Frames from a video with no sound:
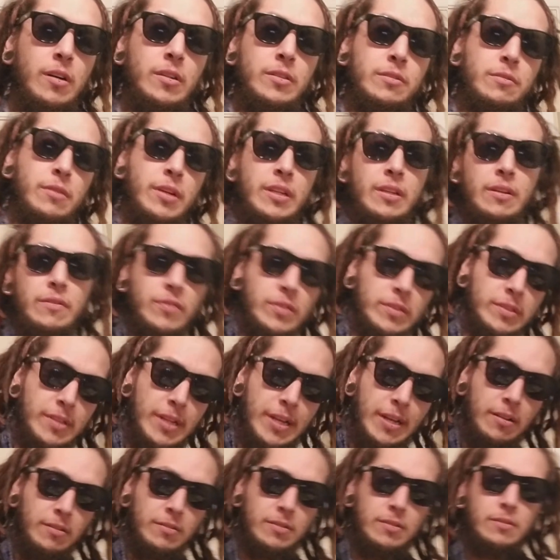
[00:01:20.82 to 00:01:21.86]
three different
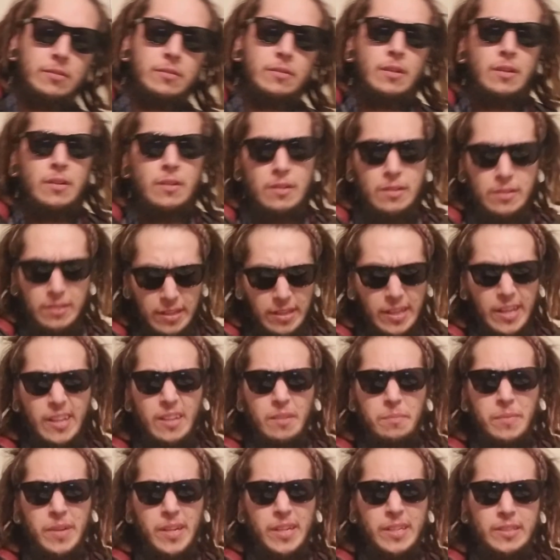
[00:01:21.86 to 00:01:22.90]
styles. I think I
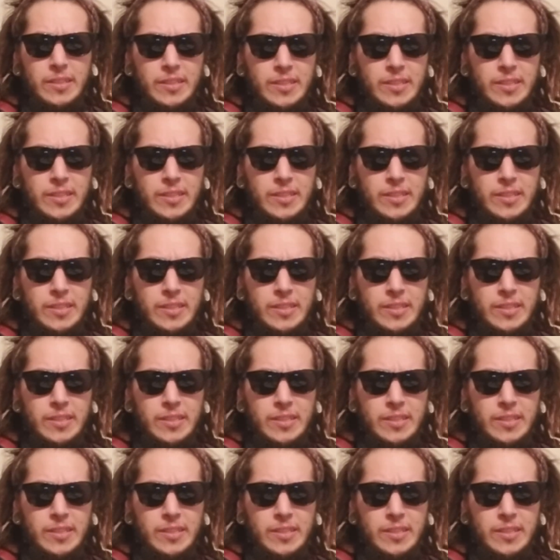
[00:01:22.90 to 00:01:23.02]
combined